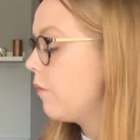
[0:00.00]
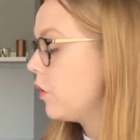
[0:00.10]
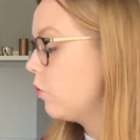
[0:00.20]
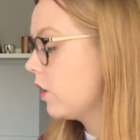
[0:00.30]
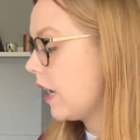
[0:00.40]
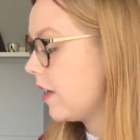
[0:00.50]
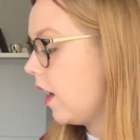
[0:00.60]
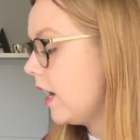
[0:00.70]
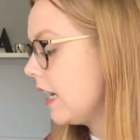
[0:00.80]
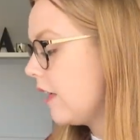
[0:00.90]
You want to get your
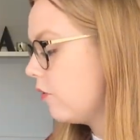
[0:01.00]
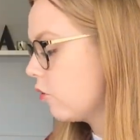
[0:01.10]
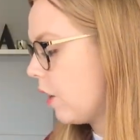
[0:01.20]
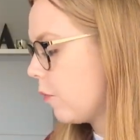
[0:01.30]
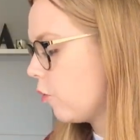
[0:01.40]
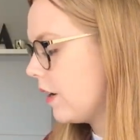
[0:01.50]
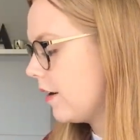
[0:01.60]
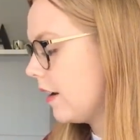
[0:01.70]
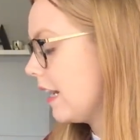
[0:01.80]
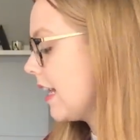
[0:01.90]
high-level grammar
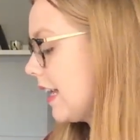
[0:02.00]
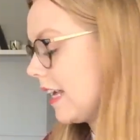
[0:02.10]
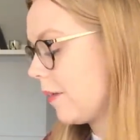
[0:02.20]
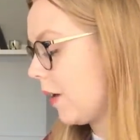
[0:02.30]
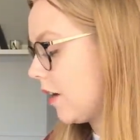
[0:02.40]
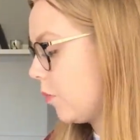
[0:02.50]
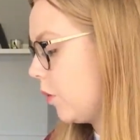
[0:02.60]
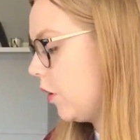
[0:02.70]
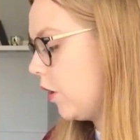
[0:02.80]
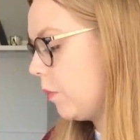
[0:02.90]
in, linking it back to
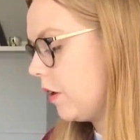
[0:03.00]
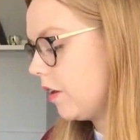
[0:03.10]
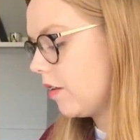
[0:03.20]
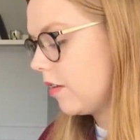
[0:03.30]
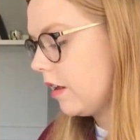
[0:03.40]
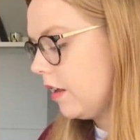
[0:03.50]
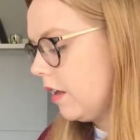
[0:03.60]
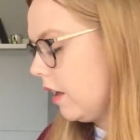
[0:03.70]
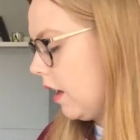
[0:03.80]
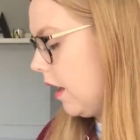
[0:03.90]
purpose,
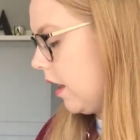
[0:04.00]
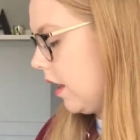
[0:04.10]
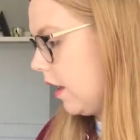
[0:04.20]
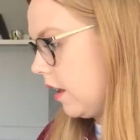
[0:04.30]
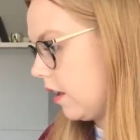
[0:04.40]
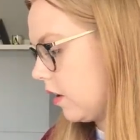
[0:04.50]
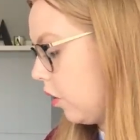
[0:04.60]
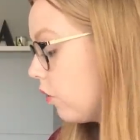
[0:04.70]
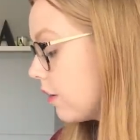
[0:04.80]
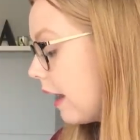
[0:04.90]

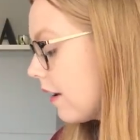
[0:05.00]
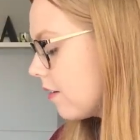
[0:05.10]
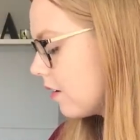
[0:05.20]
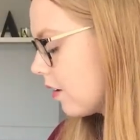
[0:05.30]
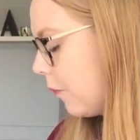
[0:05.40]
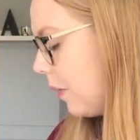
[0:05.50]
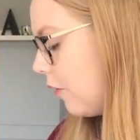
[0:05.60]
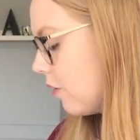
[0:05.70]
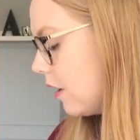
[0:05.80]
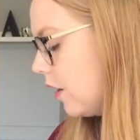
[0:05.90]
context,
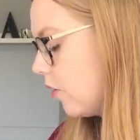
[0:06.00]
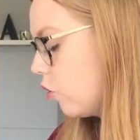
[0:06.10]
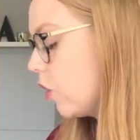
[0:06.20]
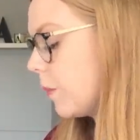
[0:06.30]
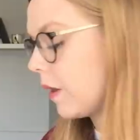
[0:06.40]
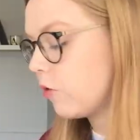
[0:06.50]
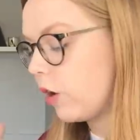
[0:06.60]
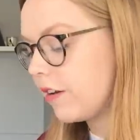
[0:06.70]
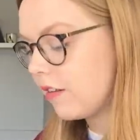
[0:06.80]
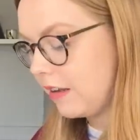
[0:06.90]
comparison, talking about the
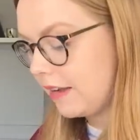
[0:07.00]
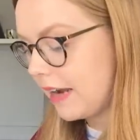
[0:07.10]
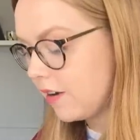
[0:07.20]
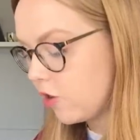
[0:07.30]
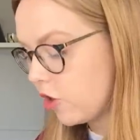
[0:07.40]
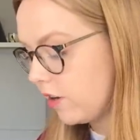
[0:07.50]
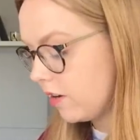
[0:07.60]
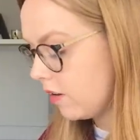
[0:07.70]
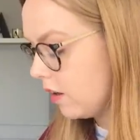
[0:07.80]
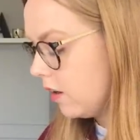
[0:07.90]
writer's
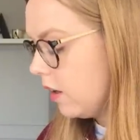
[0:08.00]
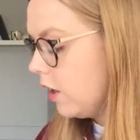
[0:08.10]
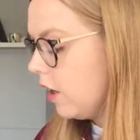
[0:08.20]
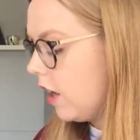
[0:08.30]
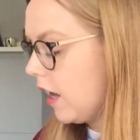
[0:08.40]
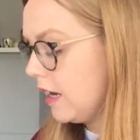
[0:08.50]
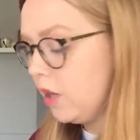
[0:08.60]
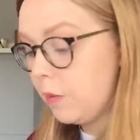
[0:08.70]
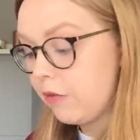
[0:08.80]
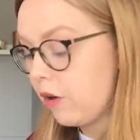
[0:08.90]
intentions, a
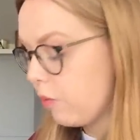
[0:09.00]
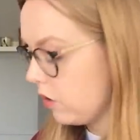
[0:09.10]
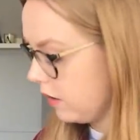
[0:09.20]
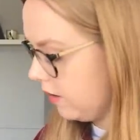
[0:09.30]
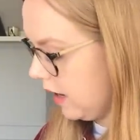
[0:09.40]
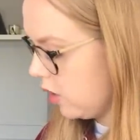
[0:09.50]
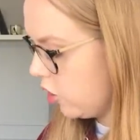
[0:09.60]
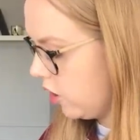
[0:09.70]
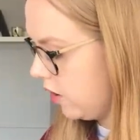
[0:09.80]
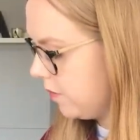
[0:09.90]
little bit of
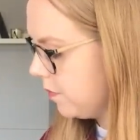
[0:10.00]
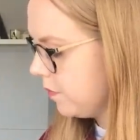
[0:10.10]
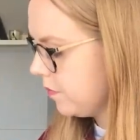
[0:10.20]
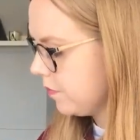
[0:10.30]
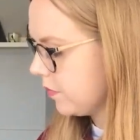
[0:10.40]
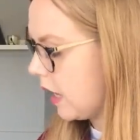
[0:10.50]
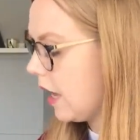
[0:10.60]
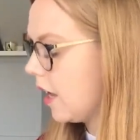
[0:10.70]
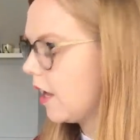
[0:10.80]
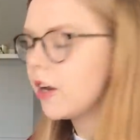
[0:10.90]
representation,
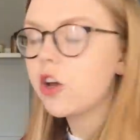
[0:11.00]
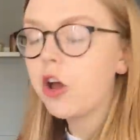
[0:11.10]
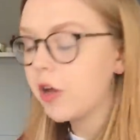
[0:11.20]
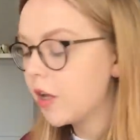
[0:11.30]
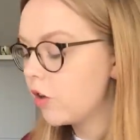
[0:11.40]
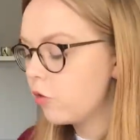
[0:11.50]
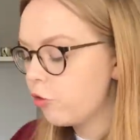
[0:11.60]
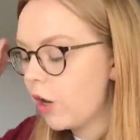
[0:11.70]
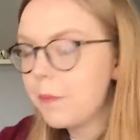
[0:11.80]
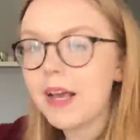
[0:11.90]
going
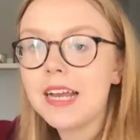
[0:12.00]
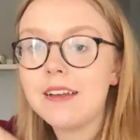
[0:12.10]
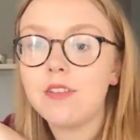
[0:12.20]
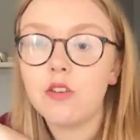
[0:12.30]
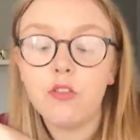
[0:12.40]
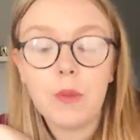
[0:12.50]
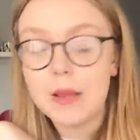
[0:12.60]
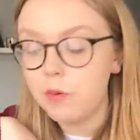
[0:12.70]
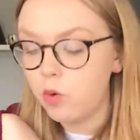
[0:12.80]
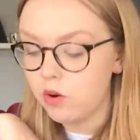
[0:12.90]
right back into sort of
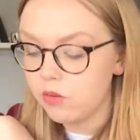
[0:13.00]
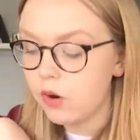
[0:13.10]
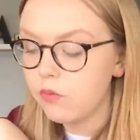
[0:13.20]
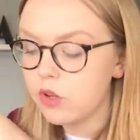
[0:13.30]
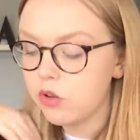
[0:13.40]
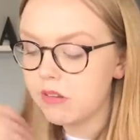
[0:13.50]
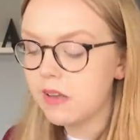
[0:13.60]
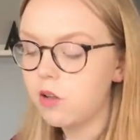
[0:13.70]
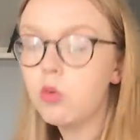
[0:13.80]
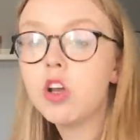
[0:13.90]
paper one stuff for your
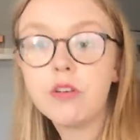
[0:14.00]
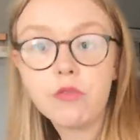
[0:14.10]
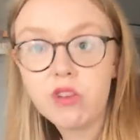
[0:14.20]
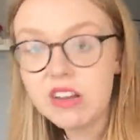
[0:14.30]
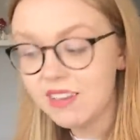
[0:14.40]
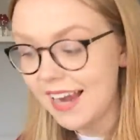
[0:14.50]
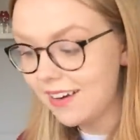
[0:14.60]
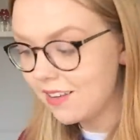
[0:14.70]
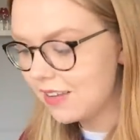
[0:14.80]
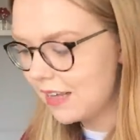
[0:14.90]
single word and phrase
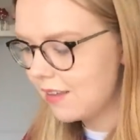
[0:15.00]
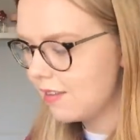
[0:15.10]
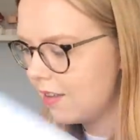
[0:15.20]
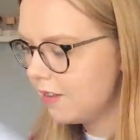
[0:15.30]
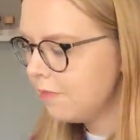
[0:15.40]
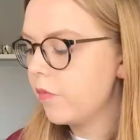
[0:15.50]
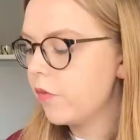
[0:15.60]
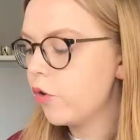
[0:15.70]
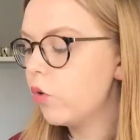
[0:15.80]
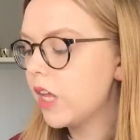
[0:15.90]
analysis,
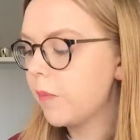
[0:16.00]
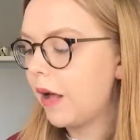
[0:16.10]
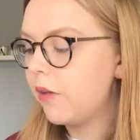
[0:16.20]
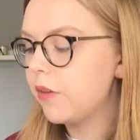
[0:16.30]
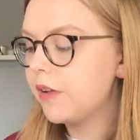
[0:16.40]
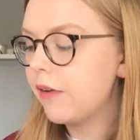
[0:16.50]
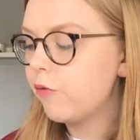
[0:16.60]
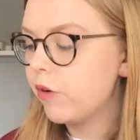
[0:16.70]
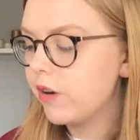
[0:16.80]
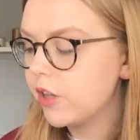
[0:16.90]
talking about the
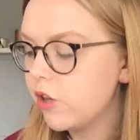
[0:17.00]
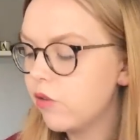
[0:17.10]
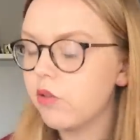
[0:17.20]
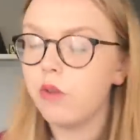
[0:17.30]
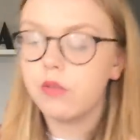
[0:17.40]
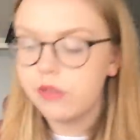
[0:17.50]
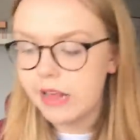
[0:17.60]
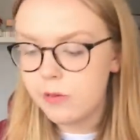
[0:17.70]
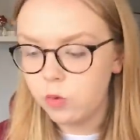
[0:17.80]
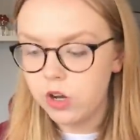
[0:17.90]
different use of the
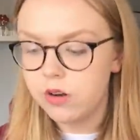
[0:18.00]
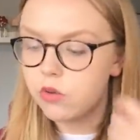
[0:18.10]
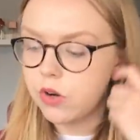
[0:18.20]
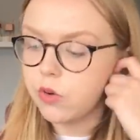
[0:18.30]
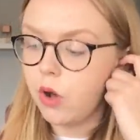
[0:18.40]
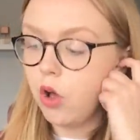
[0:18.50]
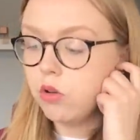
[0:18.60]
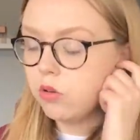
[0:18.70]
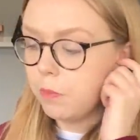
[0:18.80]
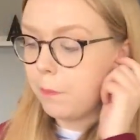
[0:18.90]
same word. So I do a
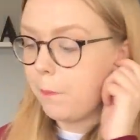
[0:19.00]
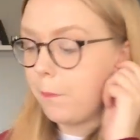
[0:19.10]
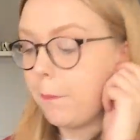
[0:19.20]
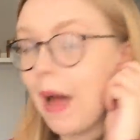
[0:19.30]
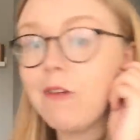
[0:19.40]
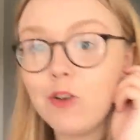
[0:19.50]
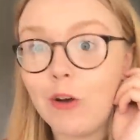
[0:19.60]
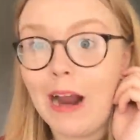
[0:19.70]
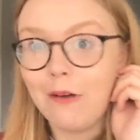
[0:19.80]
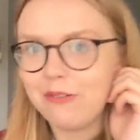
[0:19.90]
whole
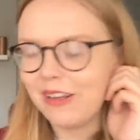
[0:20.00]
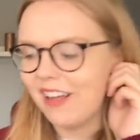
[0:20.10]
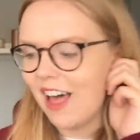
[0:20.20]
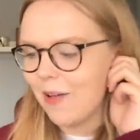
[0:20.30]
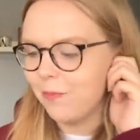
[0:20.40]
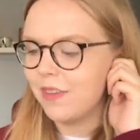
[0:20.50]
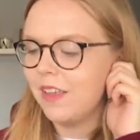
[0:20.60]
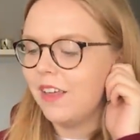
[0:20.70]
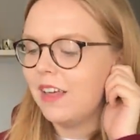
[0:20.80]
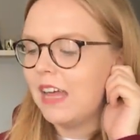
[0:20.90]
paragraph
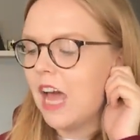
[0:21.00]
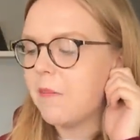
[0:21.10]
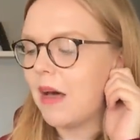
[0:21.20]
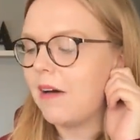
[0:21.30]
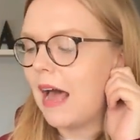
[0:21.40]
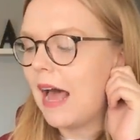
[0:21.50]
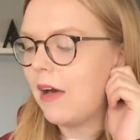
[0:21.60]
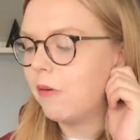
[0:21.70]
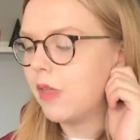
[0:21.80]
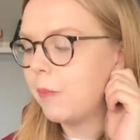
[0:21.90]
about
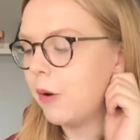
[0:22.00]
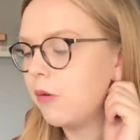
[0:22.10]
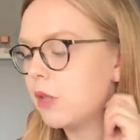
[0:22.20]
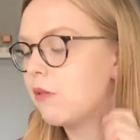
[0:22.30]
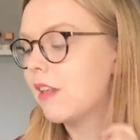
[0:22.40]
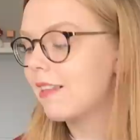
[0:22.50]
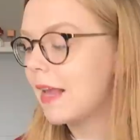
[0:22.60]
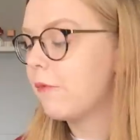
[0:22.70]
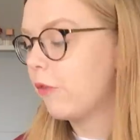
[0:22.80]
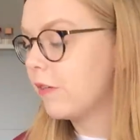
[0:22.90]
how they both use the
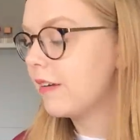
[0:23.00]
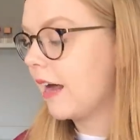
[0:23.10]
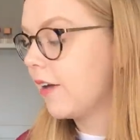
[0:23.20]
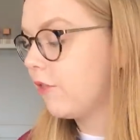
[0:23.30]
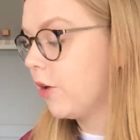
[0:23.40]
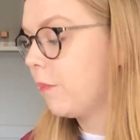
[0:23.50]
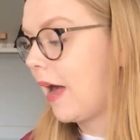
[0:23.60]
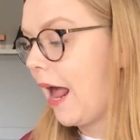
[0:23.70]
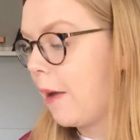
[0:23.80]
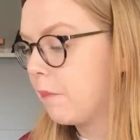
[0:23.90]
same fronted adverb,
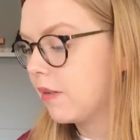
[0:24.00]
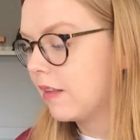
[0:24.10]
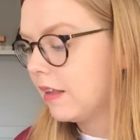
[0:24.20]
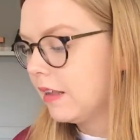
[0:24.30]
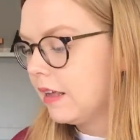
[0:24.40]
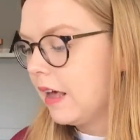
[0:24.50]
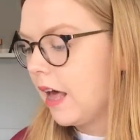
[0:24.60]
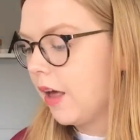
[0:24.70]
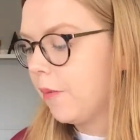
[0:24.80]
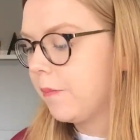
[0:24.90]
perhaps,
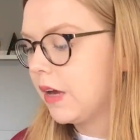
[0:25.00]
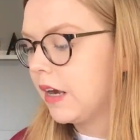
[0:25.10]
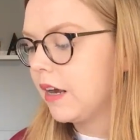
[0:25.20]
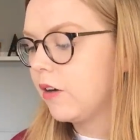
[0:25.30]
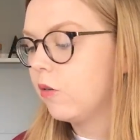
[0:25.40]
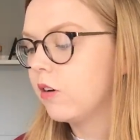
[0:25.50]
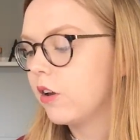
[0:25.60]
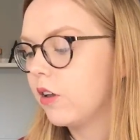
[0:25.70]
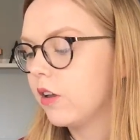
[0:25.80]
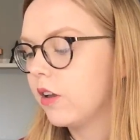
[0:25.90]
in
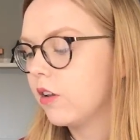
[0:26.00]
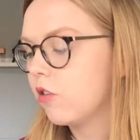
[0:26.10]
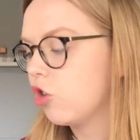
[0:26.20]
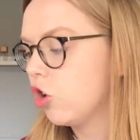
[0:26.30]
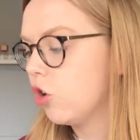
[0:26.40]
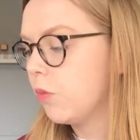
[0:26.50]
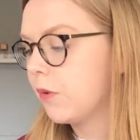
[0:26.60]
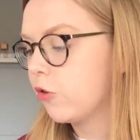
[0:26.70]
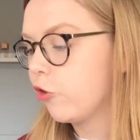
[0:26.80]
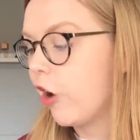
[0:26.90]
order to
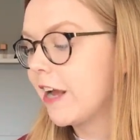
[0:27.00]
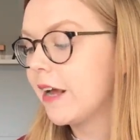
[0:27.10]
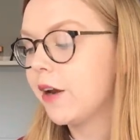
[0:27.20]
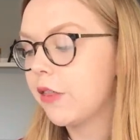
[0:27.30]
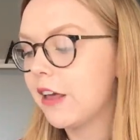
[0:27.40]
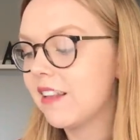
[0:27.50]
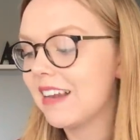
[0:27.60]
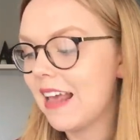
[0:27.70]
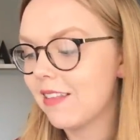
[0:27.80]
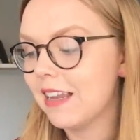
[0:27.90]
portray another as
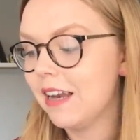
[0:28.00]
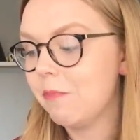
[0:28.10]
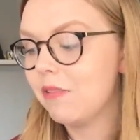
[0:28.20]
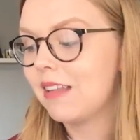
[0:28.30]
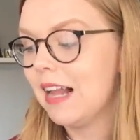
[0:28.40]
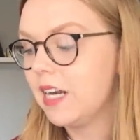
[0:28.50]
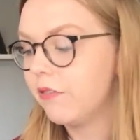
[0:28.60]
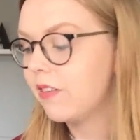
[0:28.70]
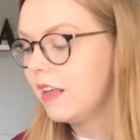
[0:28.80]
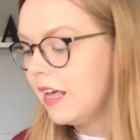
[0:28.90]
less than
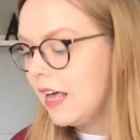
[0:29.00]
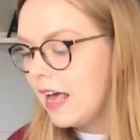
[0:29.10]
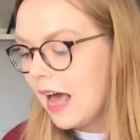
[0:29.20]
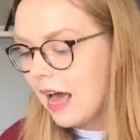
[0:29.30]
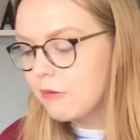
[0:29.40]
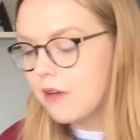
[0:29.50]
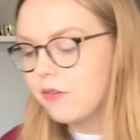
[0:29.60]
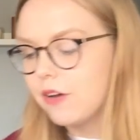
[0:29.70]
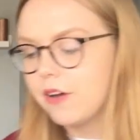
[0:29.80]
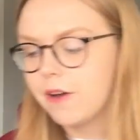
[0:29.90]
themselves.
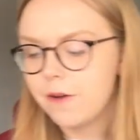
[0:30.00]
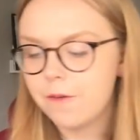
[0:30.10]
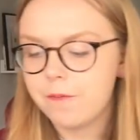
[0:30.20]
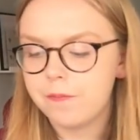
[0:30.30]
However,